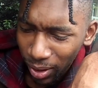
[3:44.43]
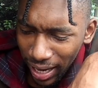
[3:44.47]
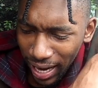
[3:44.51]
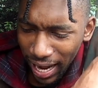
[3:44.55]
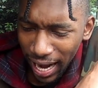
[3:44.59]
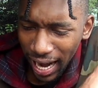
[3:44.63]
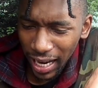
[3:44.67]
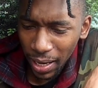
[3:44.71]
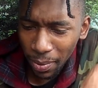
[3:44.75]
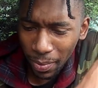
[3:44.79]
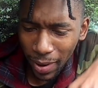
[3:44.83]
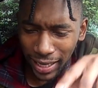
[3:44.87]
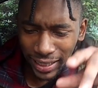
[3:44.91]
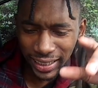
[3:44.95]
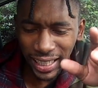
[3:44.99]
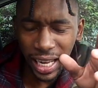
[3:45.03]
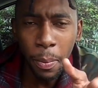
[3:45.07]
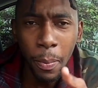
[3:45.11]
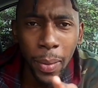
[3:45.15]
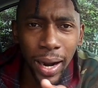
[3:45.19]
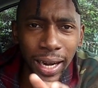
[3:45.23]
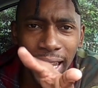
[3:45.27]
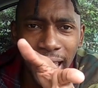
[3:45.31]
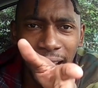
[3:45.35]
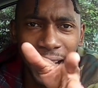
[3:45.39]
Well, I man say
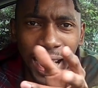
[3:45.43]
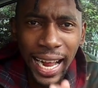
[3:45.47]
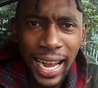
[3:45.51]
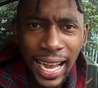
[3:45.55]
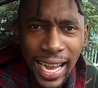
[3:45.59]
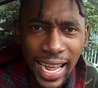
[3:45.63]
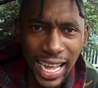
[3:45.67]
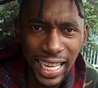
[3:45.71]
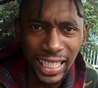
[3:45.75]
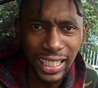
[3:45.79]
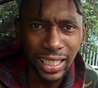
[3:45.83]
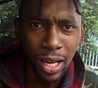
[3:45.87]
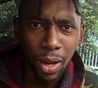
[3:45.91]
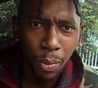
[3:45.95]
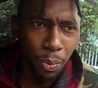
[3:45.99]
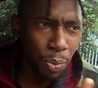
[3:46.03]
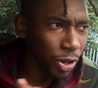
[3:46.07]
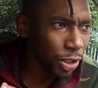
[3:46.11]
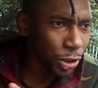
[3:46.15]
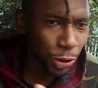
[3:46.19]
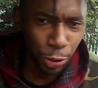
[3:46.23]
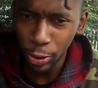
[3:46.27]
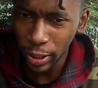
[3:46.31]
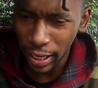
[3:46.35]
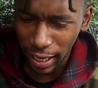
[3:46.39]
bad like alliance
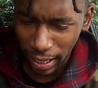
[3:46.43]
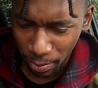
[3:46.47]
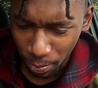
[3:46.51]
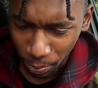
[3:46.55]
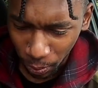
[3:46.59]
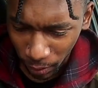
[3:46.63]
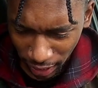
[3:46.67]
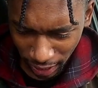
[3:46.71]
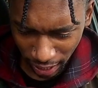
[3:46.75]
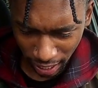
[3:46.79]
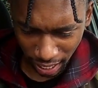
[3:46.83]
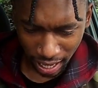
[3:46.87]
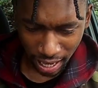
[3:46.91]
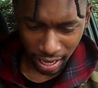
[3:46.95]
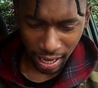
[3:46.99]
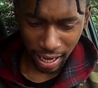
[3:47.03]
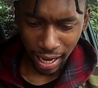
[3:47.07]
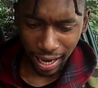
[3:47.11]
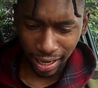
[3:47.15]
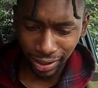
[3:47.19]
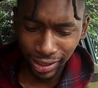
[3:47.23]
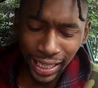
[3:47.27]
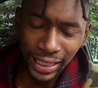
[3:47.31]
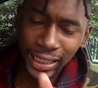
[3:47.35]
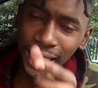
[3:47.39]
plus 3 empire.
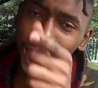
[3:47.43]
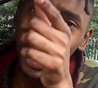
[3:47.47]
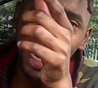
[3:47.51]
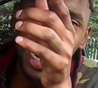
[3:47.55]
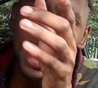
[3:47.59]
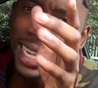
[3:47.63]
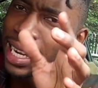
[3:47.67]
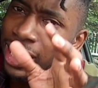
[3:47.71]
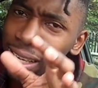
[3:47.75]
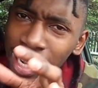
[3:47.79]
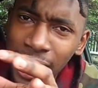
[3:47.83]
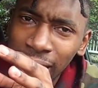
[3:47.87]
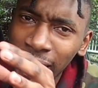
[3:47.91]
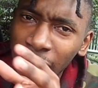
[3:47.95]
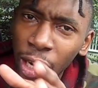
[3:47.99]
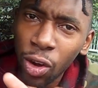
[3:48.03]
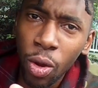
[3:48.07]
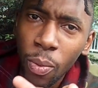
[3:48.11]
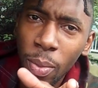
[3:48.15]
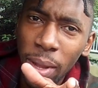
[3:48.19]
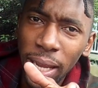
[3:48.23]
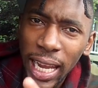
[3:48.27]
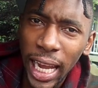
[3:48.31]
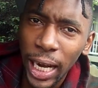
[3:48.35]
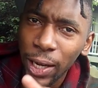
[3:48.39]
And let
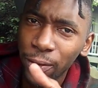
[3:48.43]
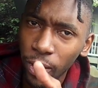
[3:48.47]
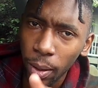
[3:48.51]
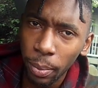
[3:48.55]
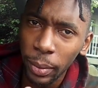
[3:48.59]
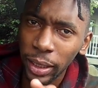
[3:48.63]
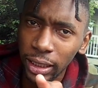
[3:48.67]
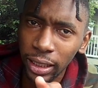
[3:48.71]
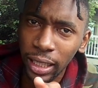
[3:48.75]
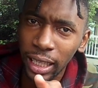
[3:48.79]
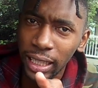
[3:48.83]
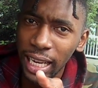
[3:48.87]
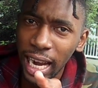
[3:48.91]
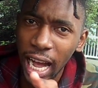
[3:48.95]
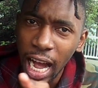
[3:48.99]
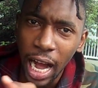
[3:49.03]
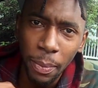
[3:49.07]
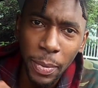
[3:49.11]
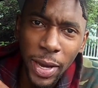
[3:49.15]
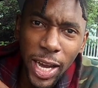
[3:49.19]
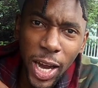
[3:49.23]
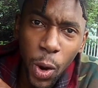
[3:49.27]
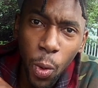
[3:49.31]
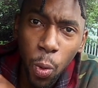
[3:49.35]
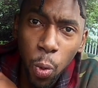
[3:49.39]
alone me get from me to the
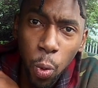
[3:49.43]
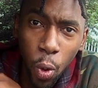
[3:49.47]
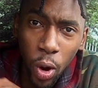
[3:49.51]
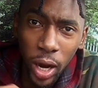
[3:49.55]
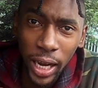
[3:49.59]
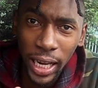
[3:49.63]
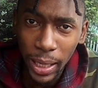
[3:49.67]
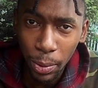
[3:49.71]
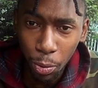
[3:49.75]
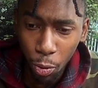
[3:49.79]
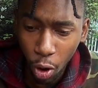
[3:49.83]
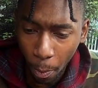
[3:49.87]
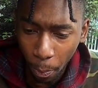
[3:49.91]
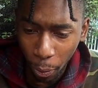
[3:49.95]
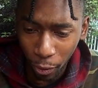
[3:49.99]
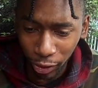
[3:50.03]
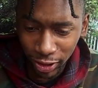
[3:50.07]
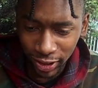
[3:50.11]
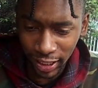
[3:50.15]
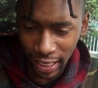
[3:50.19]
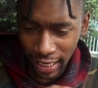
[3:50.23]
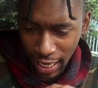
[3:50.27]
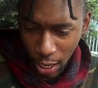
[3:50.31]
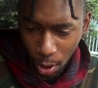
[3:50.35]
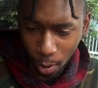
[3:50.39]
dog. Me a whole heap more
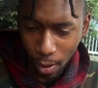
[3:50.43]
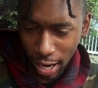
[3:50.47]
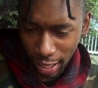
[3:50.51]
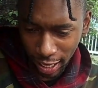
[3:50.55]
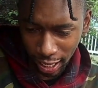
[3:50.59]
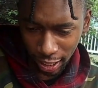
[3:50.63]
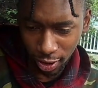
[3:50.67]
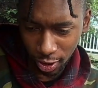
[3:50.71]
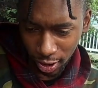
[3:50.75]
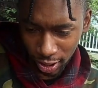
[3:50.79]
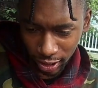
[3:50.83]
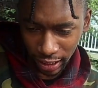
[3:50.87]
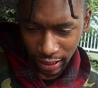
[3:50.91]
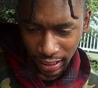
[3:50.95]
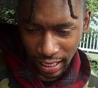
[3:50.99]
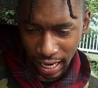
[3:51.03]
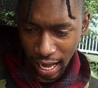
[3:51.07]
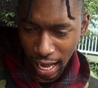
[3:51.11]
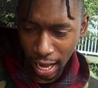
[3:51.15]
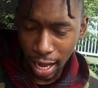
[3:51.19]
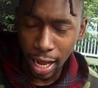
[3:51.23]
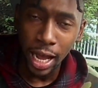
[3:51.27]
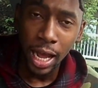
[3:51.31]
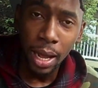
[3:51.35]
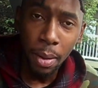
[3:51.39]
punchline a while ago on the
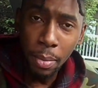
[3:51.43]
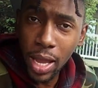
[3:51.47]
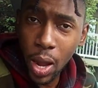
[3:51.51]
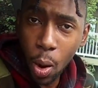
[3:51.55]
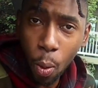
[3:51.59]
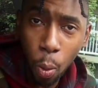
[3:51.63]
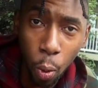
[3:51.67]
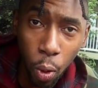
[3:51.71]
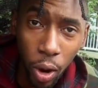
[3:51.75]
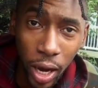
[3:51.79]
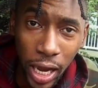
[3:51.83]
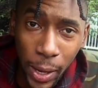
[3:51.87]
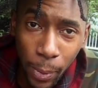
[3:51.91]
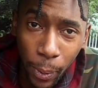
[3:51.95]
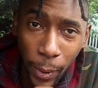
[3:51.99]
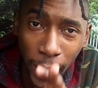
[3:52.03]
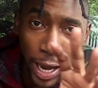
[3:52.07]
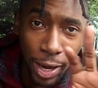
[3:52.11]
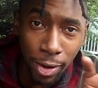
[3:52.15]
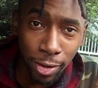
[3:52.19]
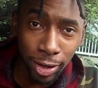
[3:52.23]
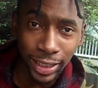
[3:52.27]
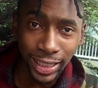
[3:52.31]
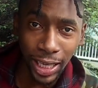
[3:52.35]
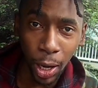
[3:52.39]
dog. Me a whole heap of
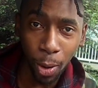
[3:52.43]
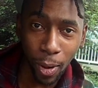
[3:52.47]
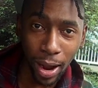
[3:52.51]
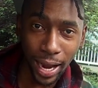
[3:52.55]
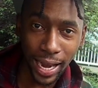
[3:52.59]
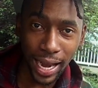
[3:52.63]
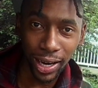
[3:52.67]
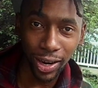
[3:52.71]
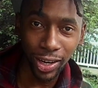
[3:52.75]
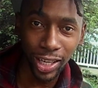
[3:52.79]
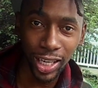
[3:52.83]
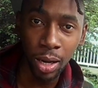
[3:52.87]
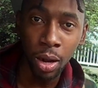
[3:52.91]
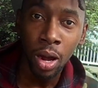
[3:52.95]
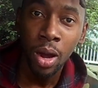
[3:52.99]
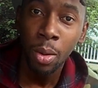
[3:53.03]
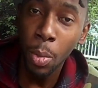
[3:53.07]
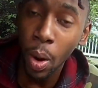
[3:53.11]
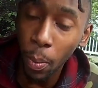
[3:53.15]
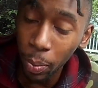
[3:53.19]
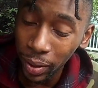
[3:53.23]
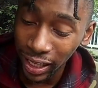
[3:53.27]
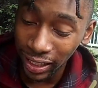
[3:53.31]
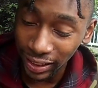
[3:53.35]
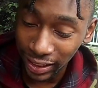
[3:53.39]
lyrics a while ago now.
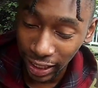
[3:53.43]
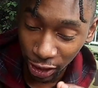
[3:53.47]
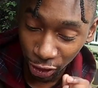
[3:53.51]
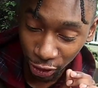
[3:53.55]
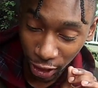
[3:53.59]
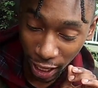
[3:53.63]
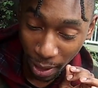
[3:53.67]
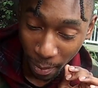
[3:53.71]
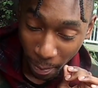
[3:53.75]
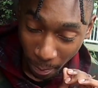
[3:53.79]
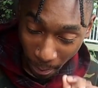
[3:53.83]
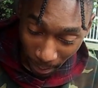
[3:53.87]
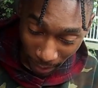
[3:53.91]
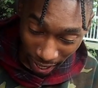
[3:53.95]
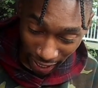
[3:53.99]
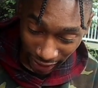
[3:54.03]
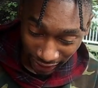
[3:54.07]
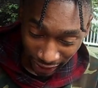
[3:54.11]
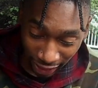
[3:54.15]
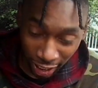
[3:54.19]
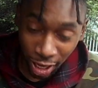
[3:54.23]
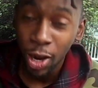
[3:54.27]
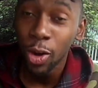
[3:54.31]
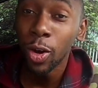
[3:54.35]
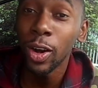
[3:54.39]
But me just a try
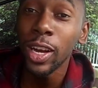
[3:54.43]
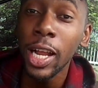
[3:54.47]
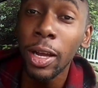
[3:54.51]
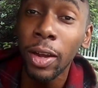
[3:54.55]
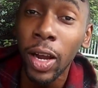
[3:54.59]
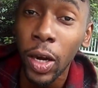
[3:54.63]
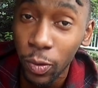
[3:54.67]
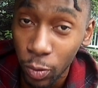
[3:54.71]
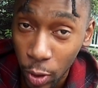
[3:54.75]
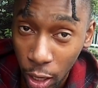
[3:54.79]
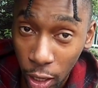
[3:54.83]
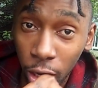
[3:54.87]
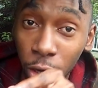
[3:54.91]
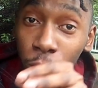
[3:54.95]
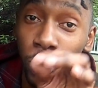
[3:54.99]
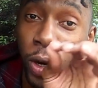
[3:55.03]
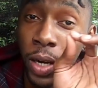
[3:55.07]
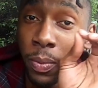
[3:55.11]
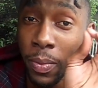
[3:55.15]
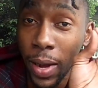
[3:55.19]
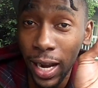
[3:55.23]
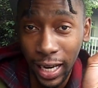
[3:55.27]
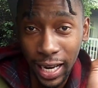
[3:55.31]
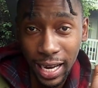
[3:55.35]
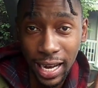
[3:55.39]
mess it. All you gonna
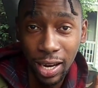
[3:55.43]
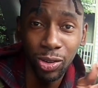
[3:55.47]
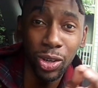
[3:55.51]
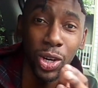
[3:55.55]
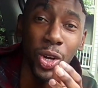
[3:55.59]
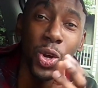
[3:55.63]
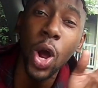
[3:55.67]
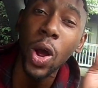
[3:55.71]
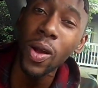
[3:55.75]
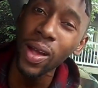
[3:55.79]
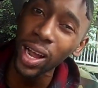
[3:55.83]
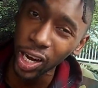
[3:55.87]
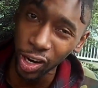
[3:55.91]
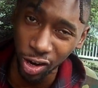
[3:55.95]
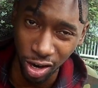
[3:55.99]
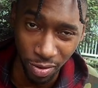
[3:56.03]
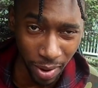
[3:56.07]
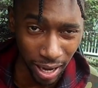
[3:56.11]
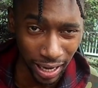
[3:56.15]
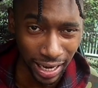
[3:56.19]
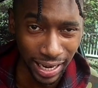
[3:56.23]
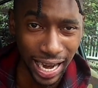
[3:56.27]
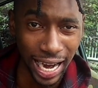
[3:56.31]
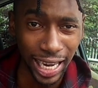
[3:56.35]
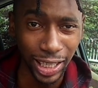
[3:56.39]
run back in. You know you gonna run
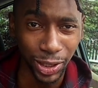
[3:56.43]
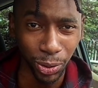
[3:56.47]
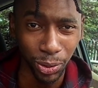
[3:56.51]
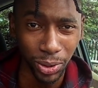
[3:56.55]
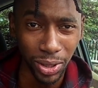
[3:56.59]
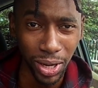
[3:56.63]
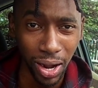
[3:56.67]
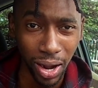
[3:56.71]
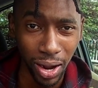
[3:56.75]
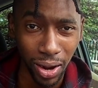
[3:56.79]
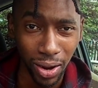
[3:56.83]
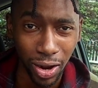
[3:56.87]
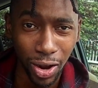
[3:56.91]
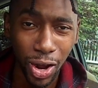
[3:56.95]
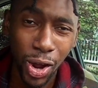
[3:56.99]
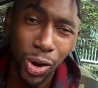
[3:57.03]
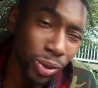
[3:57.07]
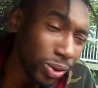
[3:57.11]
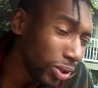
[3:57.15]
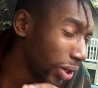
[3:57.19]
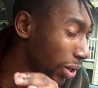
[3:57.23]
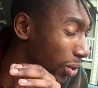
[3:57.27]
back in that tune, dog. You know